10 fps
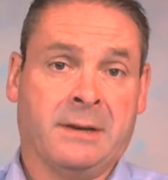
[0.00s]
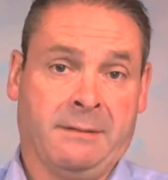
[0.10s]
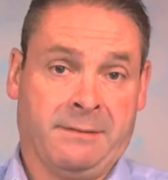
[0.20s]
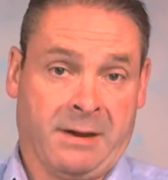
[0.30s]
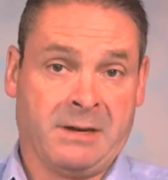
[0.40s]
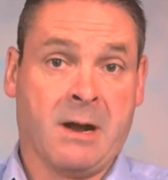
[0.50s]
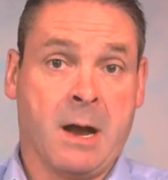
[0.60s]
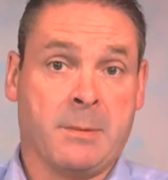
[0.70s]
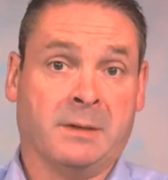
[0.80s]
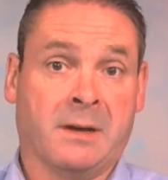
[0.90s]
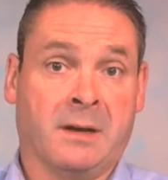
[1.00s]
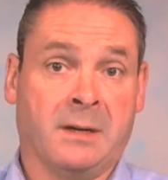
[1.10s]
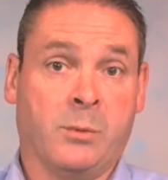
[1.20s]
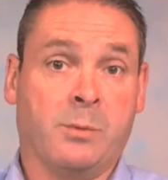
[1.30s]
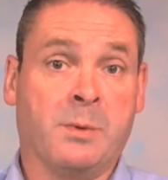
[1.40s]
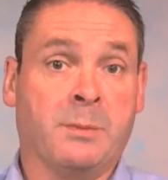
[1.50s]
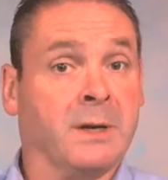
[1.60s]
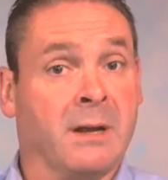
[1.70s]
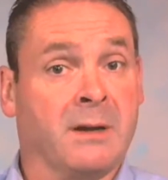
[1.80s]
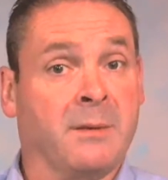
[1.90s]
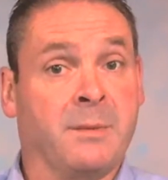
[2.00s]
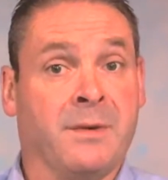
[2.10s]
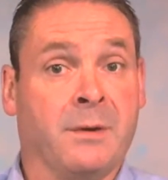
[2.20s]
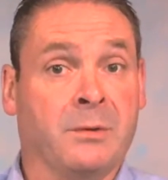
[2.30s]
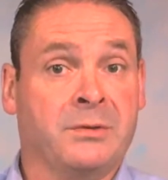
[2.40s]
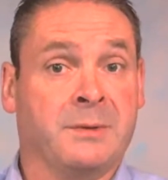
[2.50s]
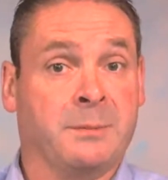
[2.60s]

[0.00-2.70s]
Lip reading: a very common kind of movement, but a lot of folks,